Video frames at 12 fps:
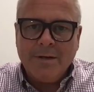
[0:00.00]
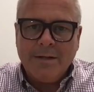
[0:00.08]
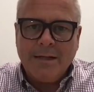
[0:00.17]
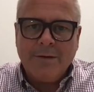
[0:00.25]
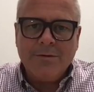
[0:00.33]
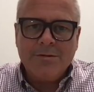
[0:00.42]

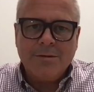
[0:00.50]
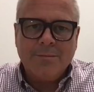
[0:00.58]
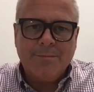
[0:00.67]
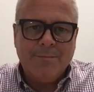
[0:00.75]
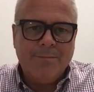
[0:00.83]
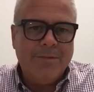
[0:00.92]
and that was the
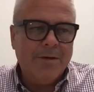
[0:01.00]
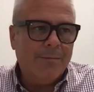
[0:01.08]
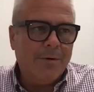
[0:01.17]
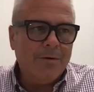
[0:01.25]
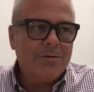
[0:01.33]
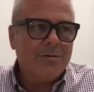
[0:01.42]
the
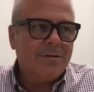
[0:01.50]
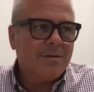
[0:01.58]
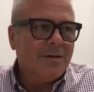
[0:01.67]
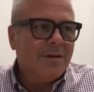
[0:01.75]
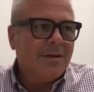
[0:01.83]
most